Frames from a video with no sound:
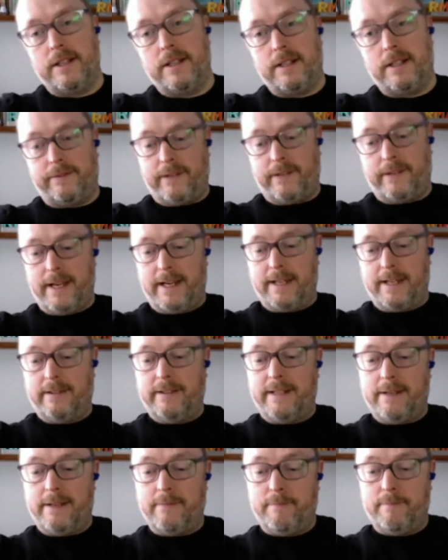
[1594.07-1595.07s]
if they can
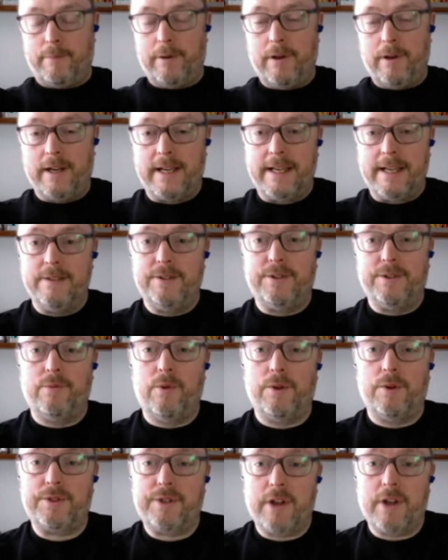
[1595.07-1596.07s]
then plug into
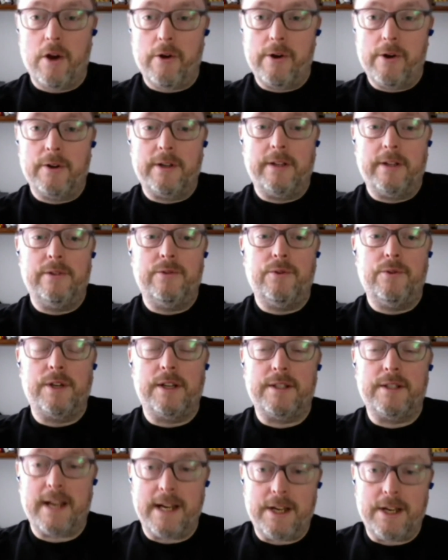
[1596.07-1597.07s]
what's going on in the
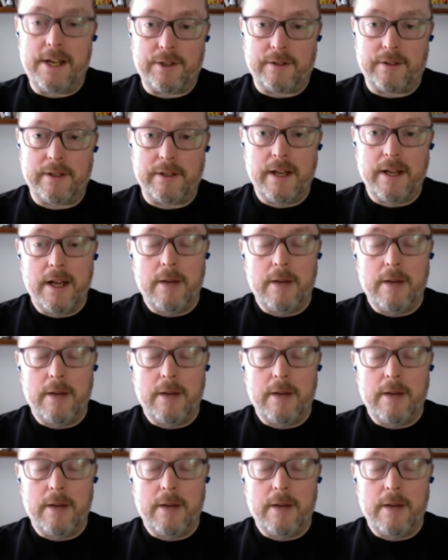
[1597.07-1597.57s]
organization,